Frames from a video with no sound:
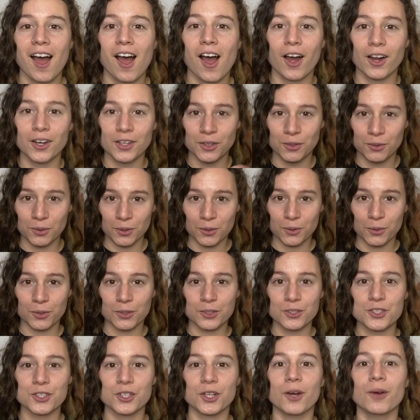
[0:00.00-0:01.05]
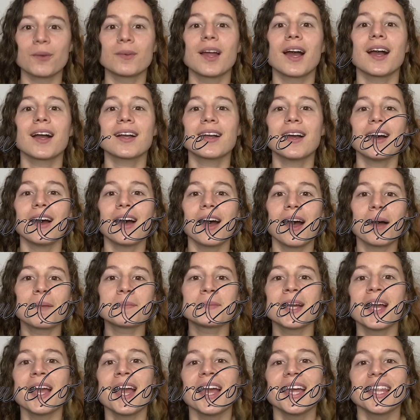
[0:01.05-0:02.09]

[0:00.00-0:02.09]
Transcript: on UniCommunity.com,